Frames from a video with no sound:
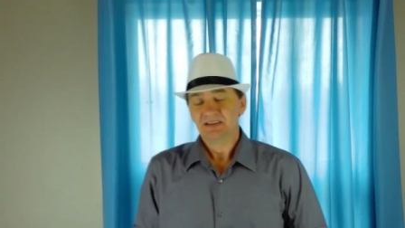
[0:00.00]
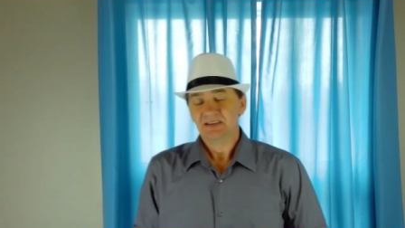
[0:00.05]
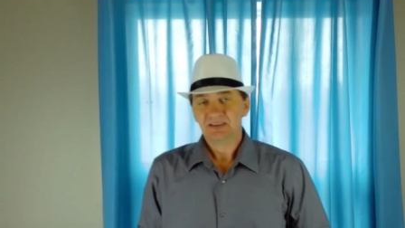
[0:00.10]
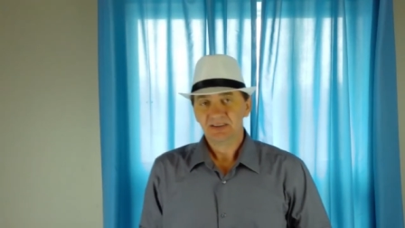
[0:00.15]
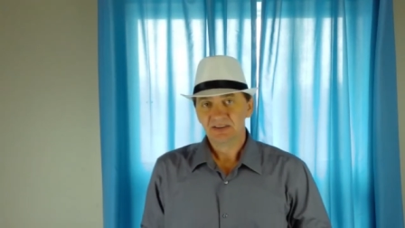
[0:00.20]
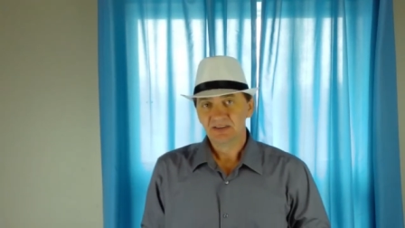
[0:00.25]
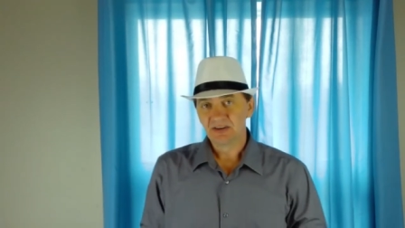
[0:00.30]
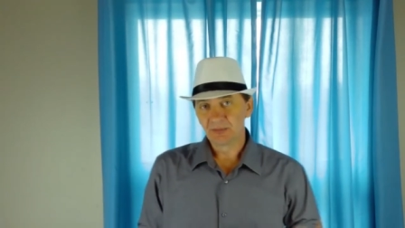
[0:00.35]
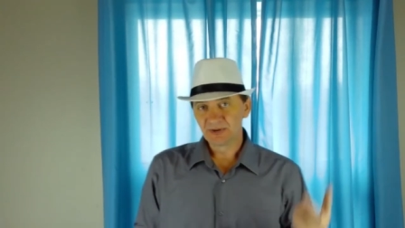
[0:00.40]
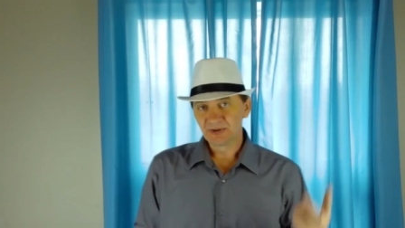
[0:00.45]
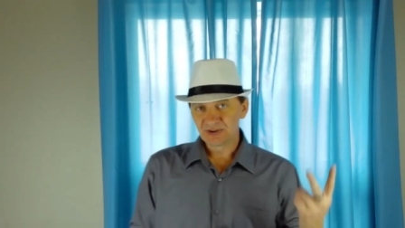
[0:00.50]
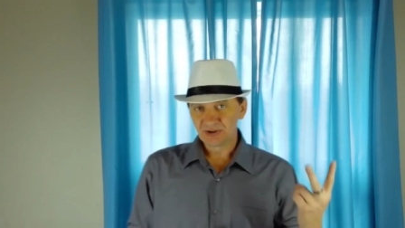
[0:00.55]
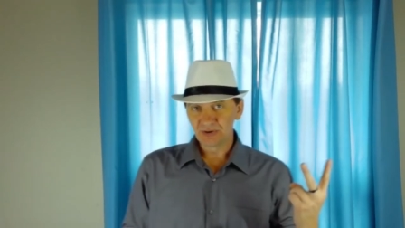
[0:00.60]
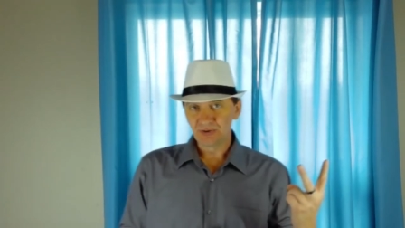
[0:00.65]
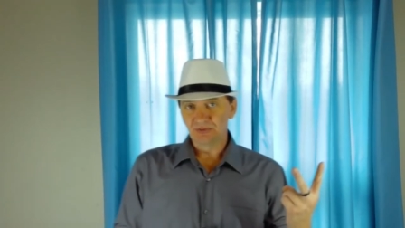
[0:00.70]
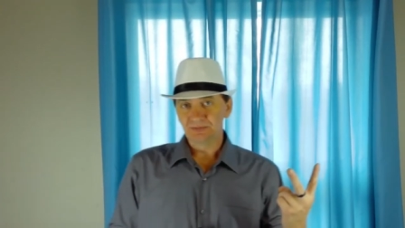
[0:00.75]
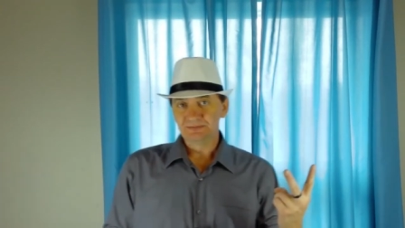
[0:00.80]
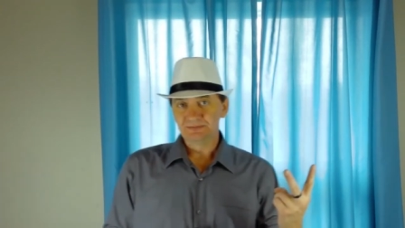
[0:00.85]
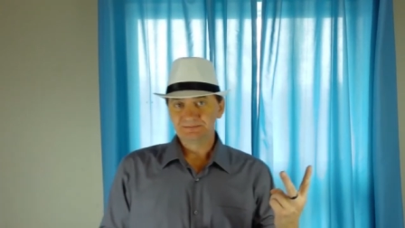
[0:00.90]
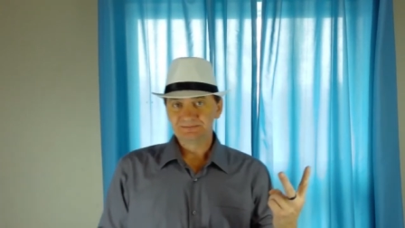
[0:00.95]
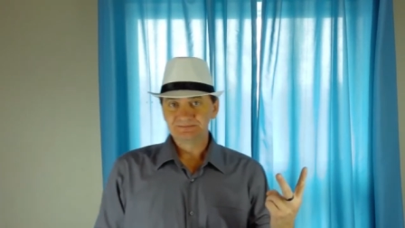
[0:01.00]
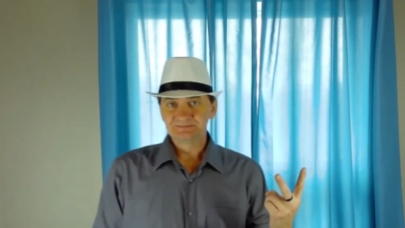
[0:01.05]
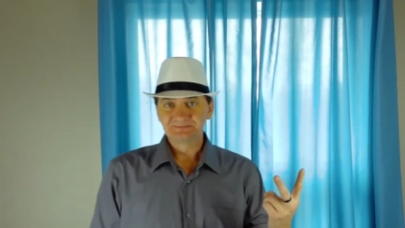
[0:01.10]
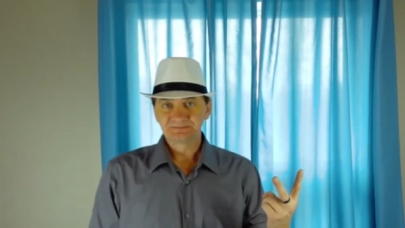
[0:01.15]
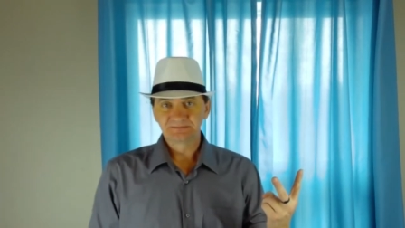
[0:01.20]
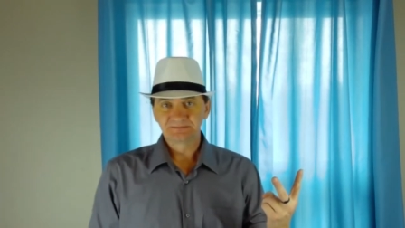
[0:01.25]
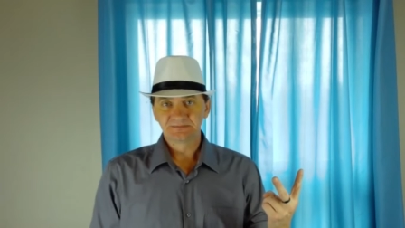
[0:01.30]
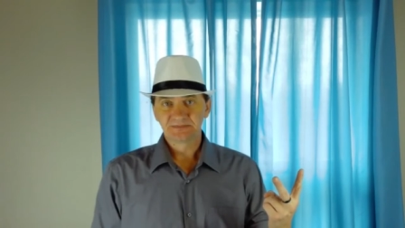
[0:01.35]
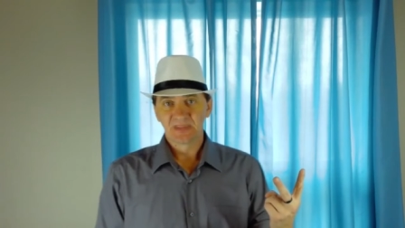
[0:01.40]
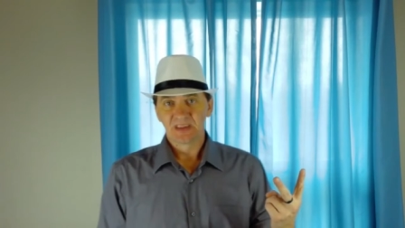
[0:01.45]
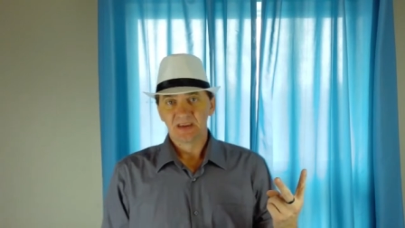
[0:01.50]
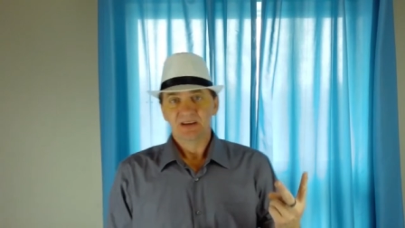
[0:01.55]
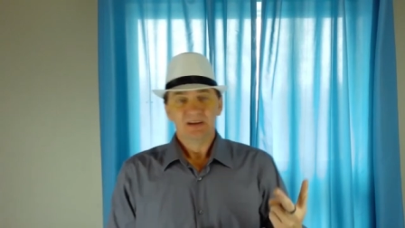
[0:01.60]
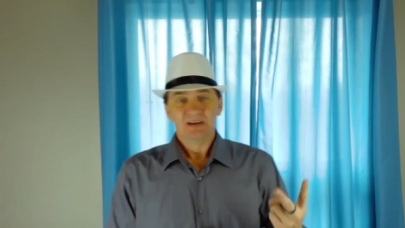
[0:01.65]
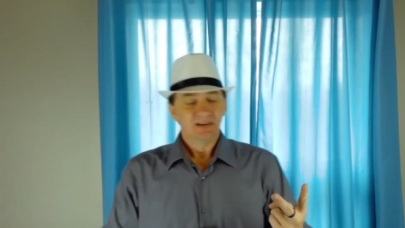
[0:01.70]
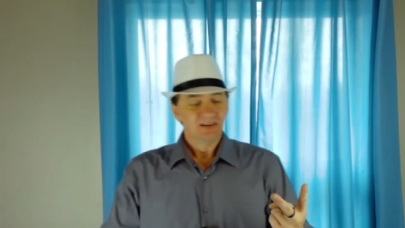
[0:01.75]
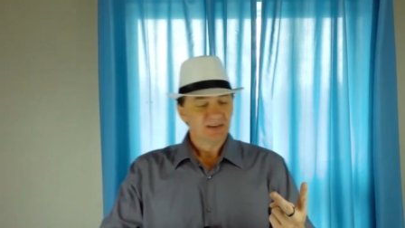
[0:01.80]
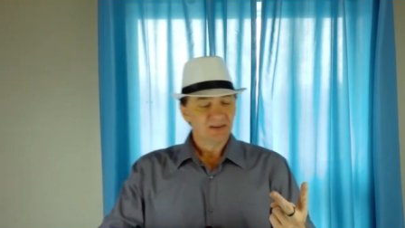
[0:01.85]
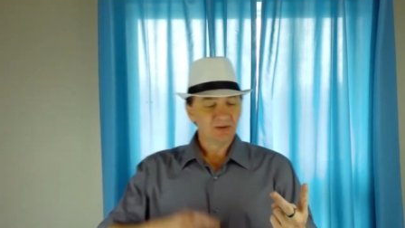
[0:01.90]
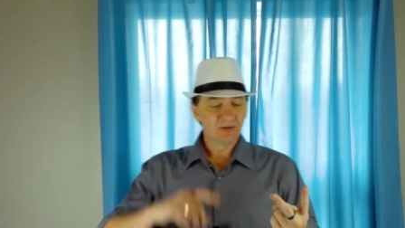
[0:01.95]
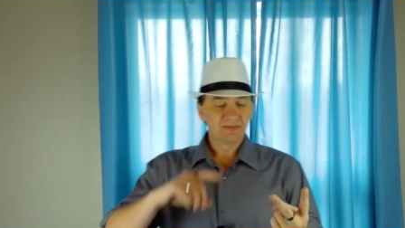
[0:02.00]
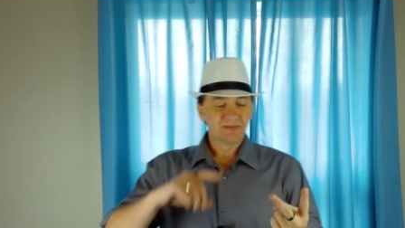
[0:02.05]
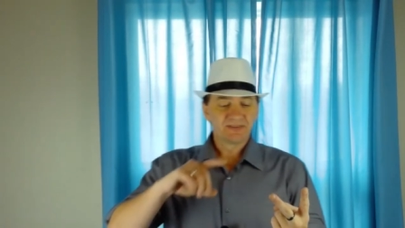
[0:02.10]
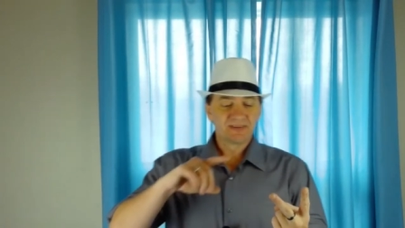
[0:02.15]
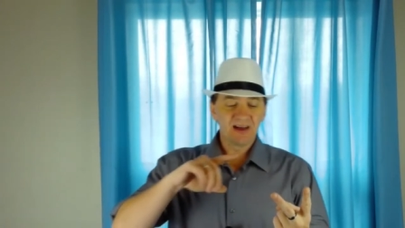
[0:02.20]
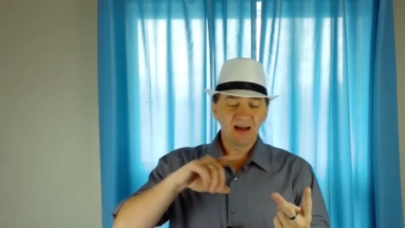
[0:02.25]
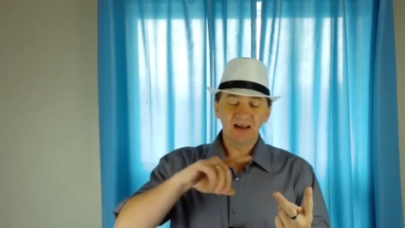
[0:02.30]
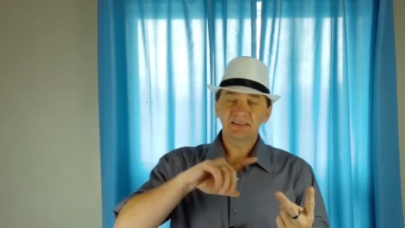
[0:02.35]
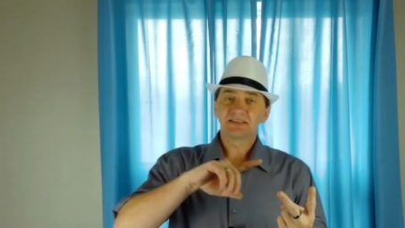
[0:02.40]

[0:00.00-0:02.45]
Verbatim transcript: Number 2, you have got